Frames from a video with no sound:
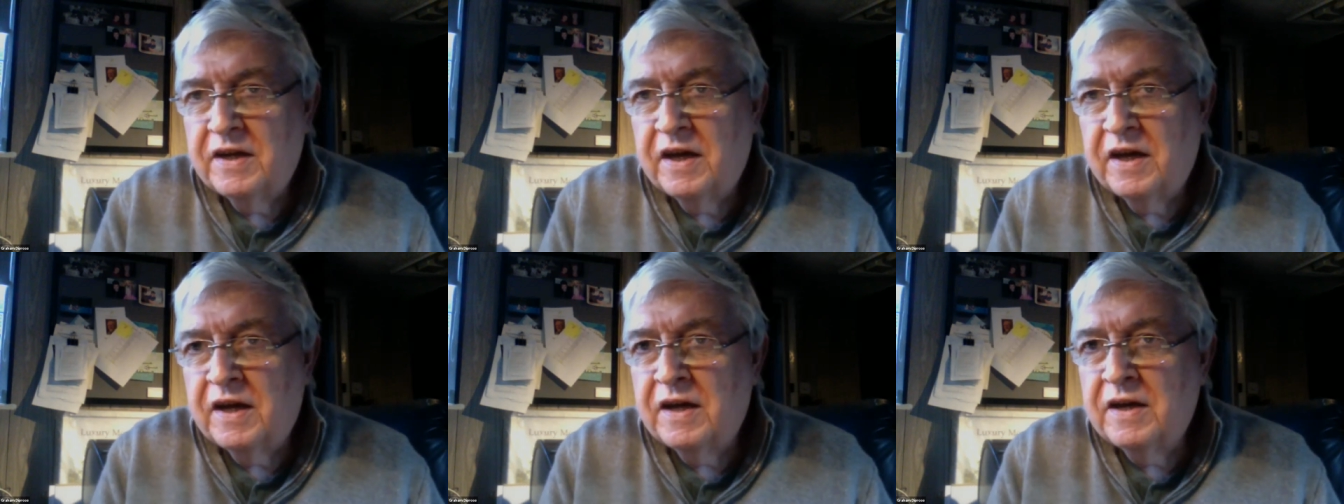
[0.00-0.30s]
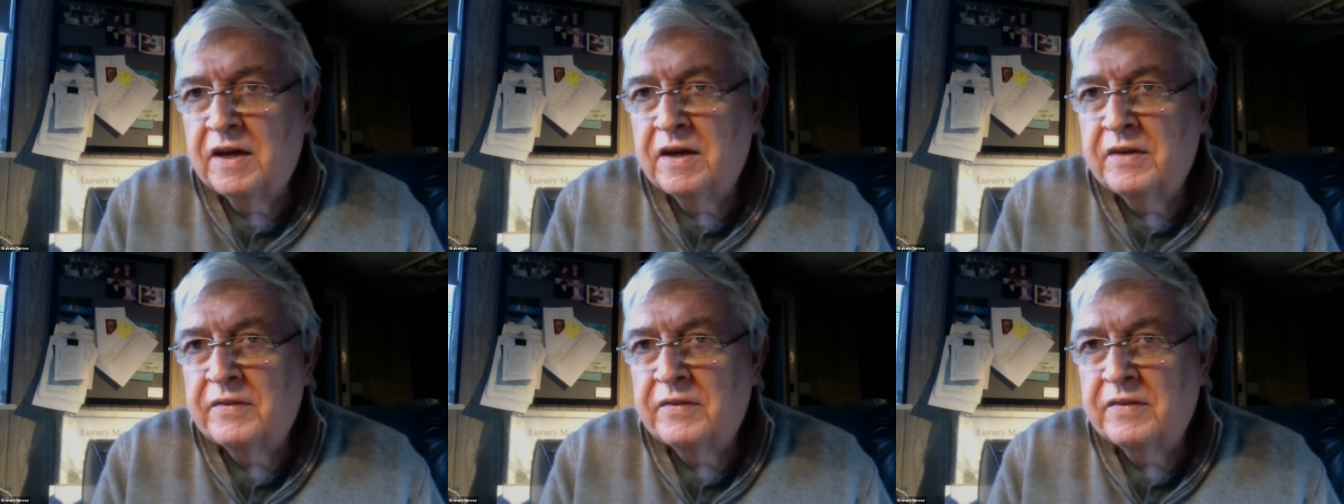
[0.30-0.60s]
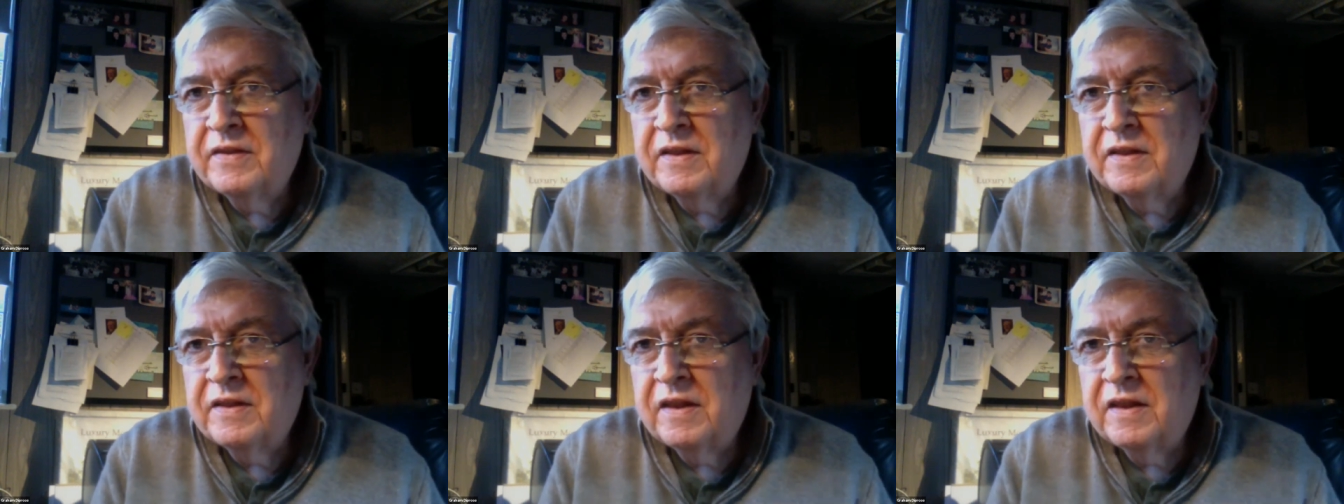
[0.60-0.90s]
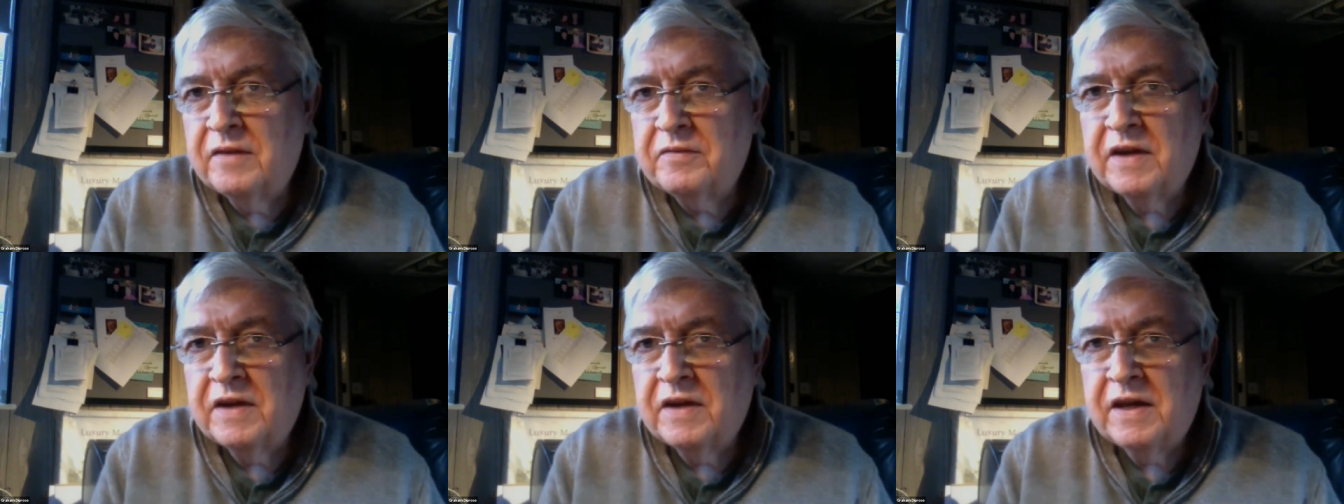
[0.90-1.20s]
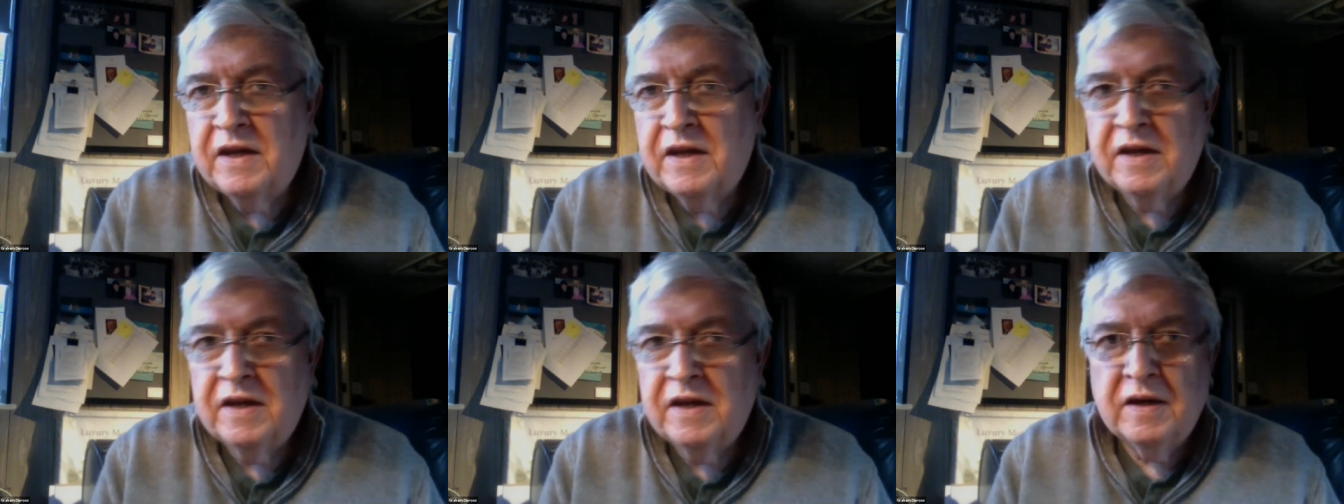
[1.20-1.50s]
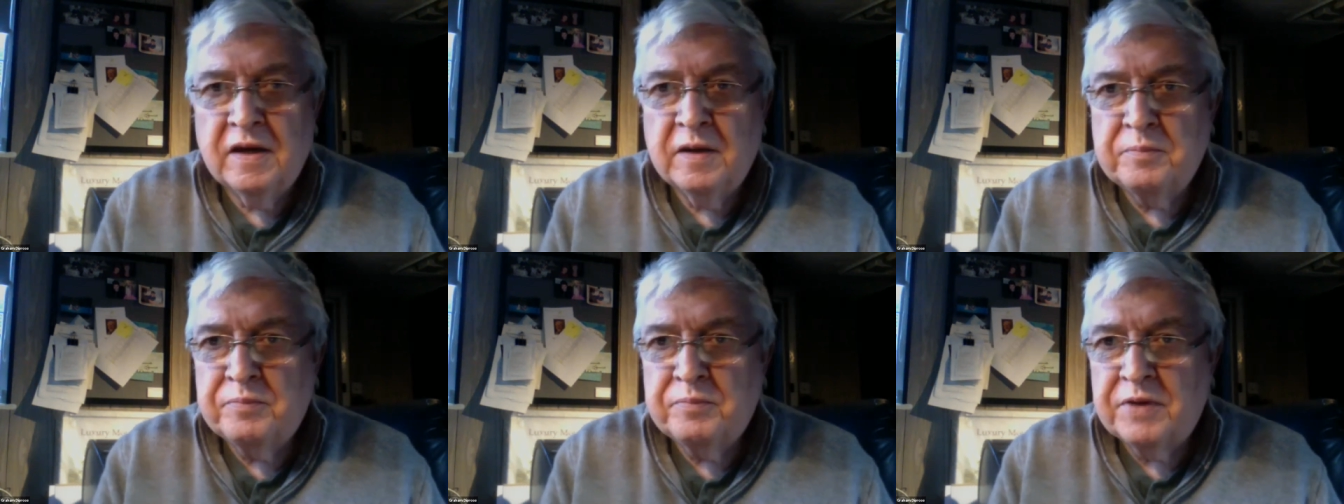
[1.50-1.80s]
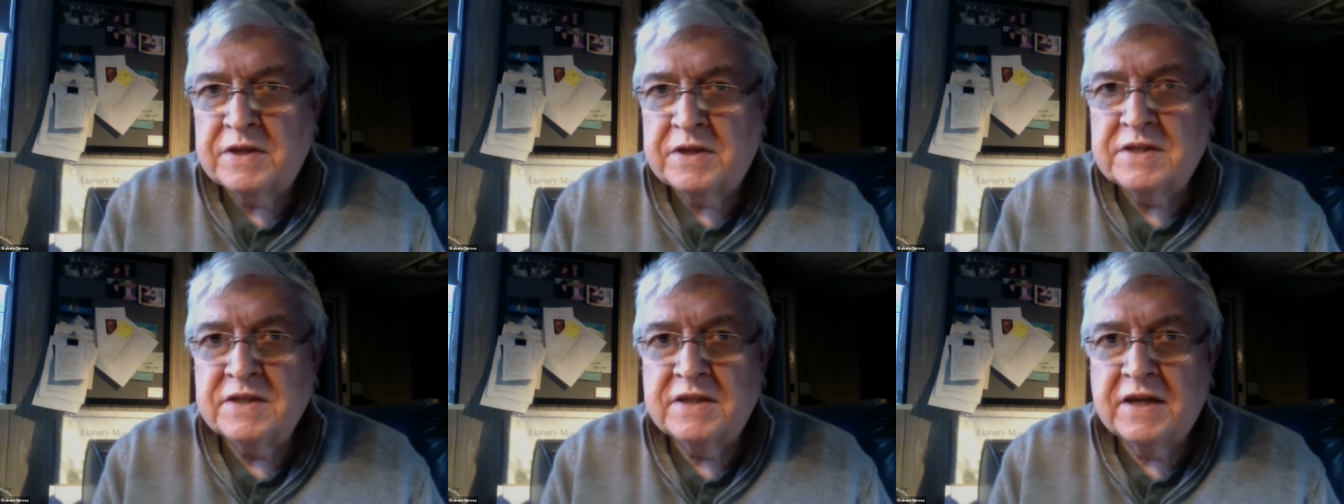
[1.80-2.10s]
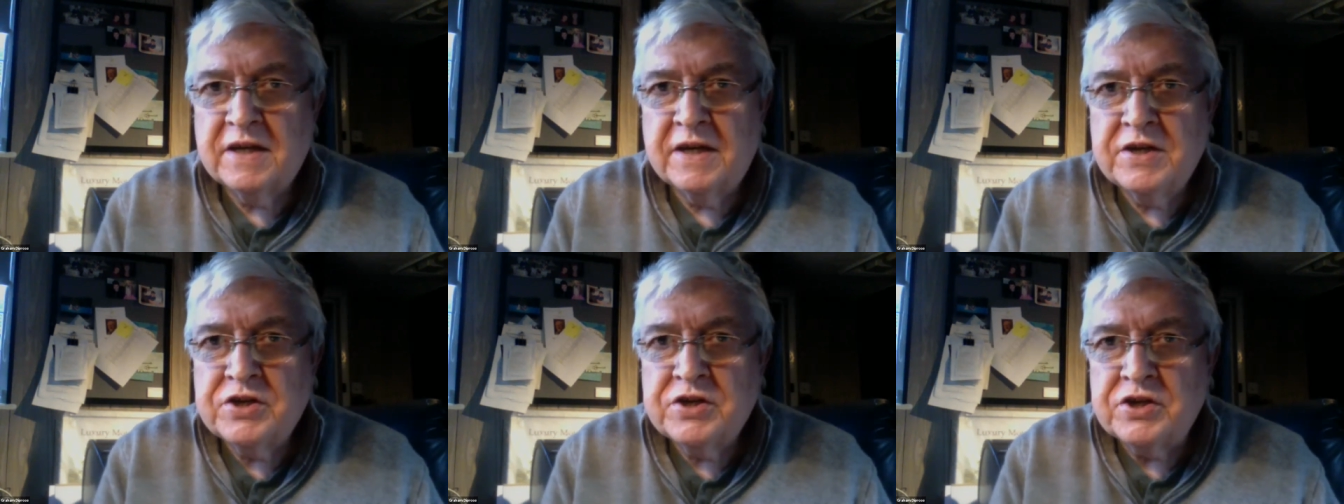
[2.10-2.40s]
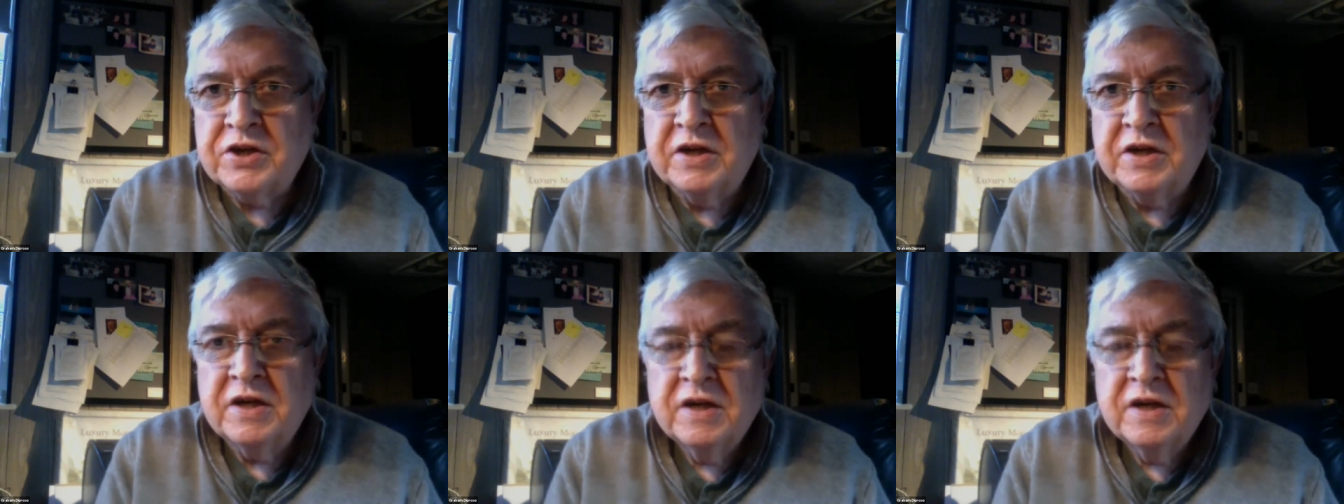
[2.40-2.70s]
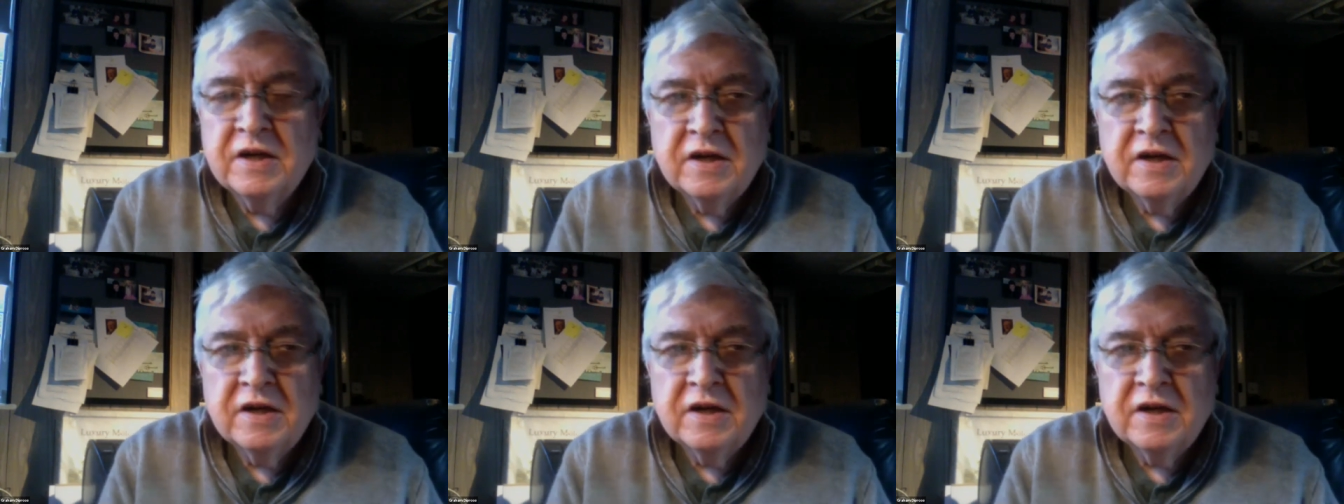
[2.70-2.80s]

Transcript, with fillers: Uh, lovely uh, presentation.